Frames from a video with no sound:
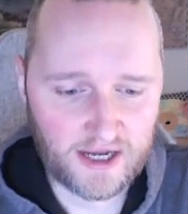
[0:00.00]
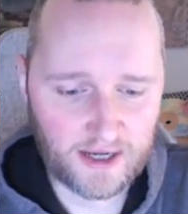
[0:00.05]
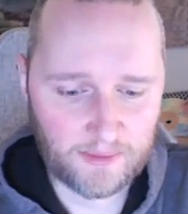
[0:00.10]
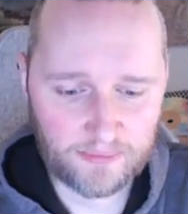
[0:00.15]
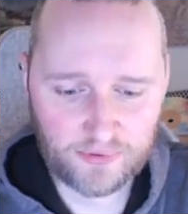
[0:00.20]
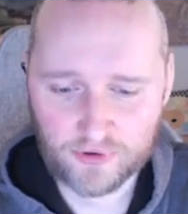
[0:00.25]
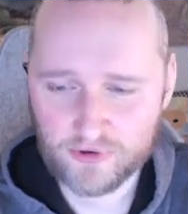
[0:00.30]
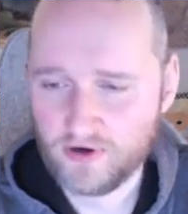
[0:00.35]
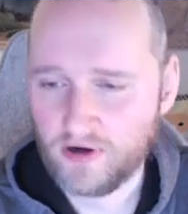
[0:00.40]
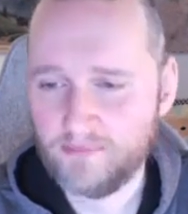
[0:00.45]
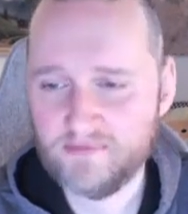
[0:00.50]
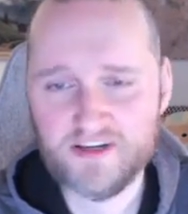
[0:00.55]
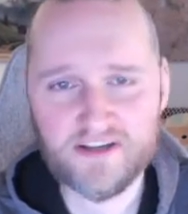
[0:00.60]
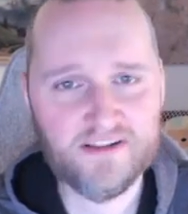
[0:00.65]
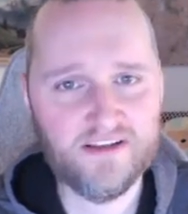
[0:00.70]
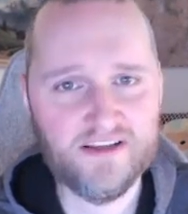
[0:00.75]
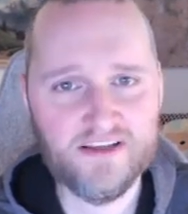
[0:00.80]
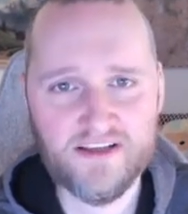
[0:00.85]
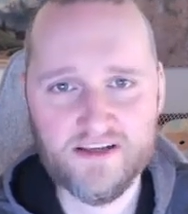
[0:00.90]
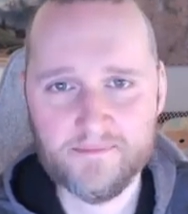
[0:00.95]

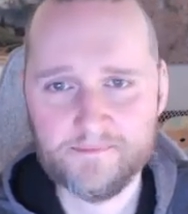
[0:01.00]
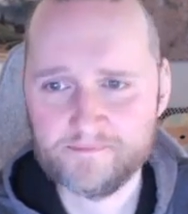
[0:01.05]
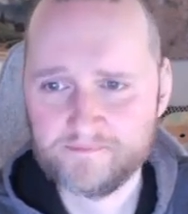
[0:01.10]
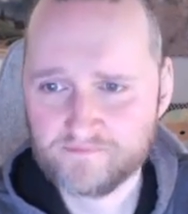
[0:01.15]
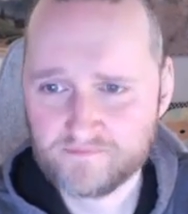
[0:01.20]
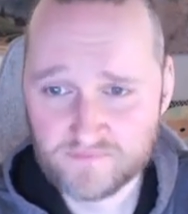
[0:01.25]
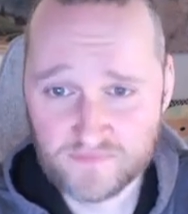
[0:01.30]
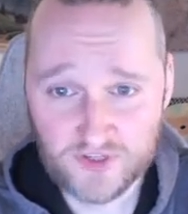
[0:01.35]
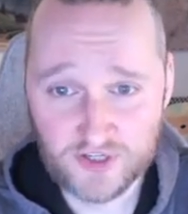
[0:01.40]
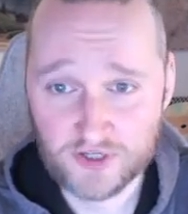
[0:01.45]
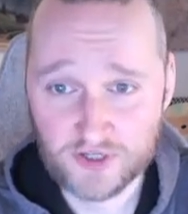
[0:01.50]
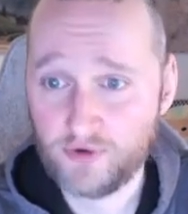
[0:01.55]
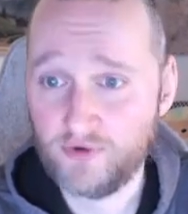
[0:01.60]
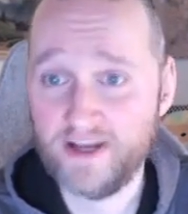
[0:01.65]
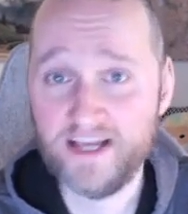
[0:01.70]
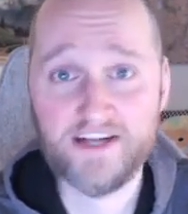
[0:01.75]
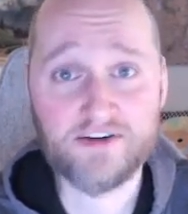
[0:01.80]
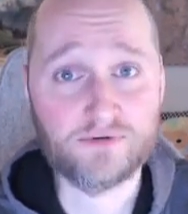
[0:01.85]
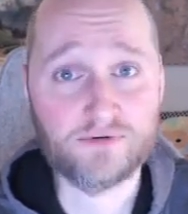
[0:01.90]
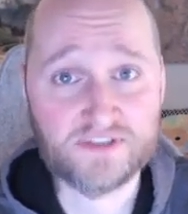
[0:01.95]
predominantly
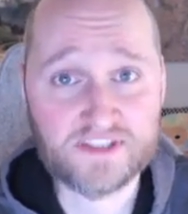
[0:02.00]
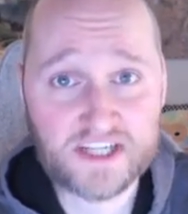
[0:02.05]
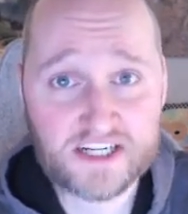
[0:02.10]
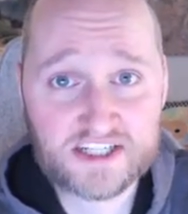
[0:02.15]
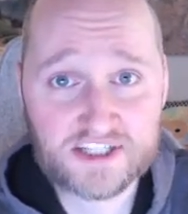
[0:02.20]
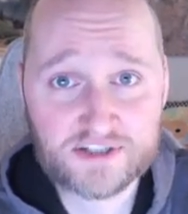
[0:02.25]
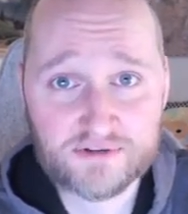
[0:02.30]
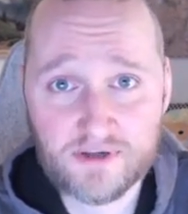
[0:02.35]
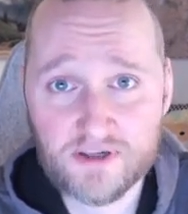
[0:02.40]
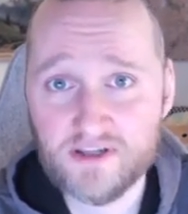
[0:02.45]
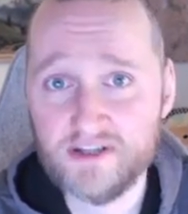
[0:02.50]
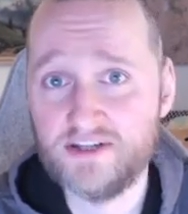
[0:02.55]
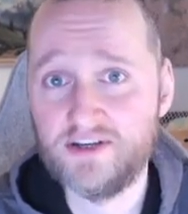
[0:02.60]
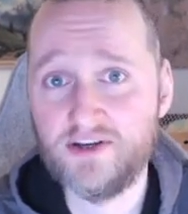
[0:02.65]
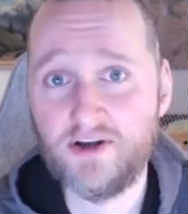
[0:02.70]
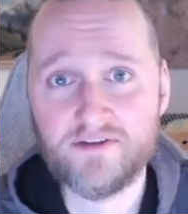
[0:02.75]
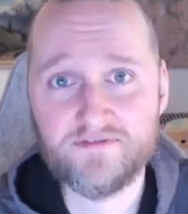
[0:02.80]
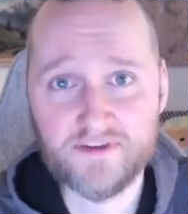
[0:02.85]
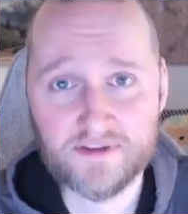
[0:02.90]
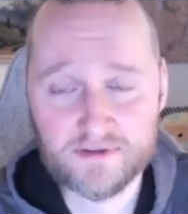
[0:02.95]
heterosexual and
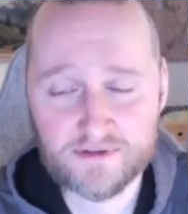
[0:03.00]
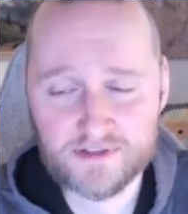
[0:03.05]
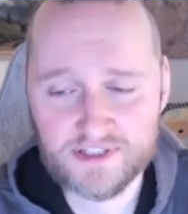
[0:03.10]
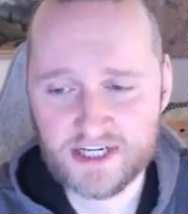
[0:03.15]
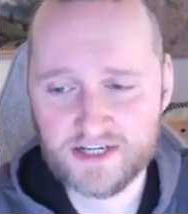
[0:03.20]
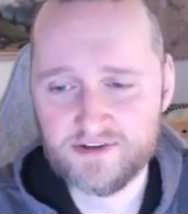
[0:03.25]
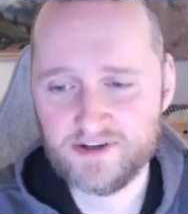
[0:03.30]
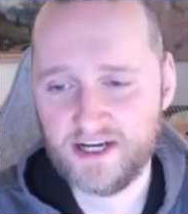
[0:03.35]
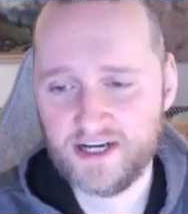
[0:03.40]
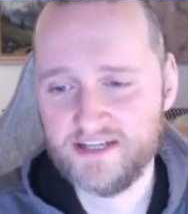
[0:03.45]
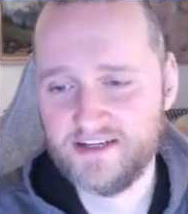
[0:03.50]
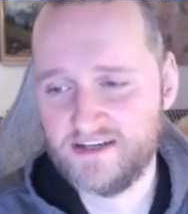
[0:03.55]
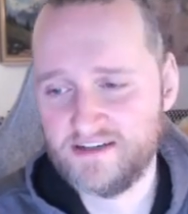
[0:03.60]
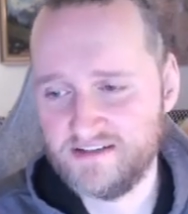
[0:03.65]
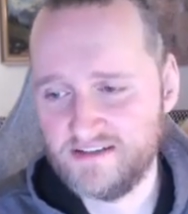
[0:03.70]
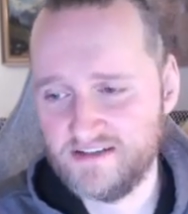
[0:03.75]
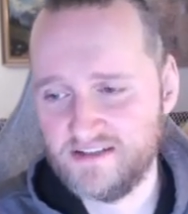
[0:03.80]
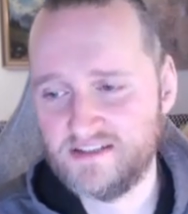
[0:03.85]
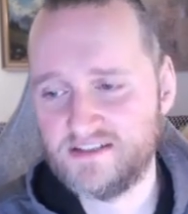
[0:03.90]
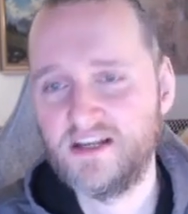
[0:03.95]
not of other gender
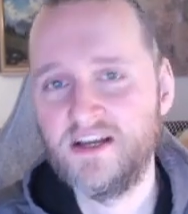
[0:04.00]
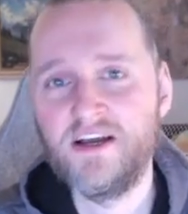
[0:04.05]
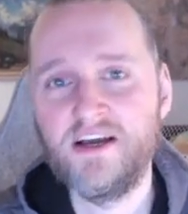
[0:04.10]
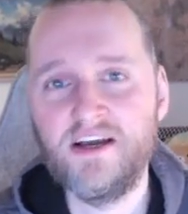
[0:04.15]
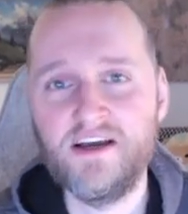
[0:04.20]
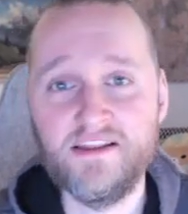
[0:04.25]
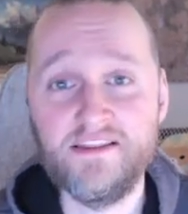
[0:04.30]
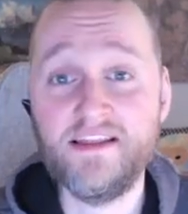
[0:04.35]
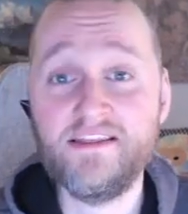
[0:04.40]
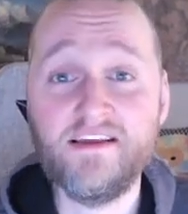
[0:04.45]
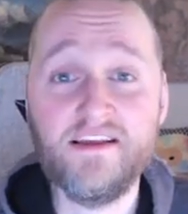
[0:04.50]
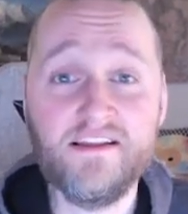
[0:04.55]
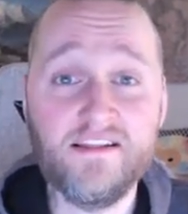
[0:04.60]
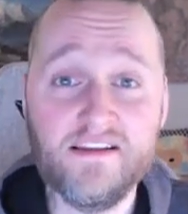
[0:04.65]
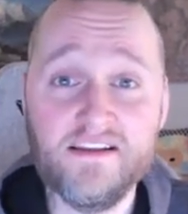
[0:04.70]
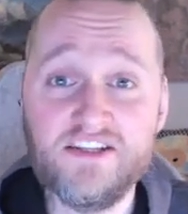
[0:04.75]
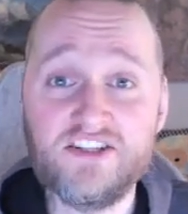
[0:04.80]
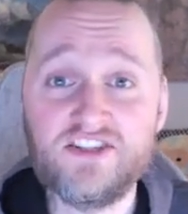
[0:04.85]
identities, and that then